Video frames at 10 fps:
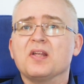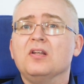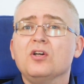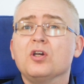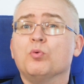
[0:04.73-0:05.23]
a
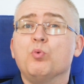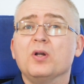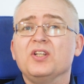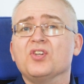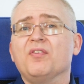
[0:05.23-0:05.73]
look at
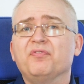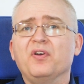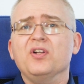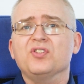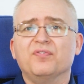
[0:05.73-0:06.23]
what is our
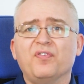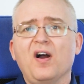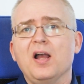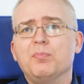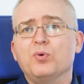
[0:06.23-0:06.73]
first
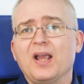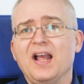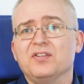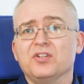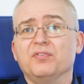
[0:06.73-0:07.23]
viable
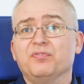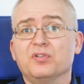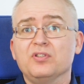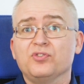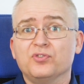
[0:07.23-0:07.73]
candidate
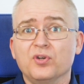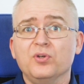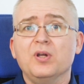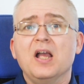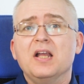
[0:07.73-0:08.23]
for a
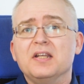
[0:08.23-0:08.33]
true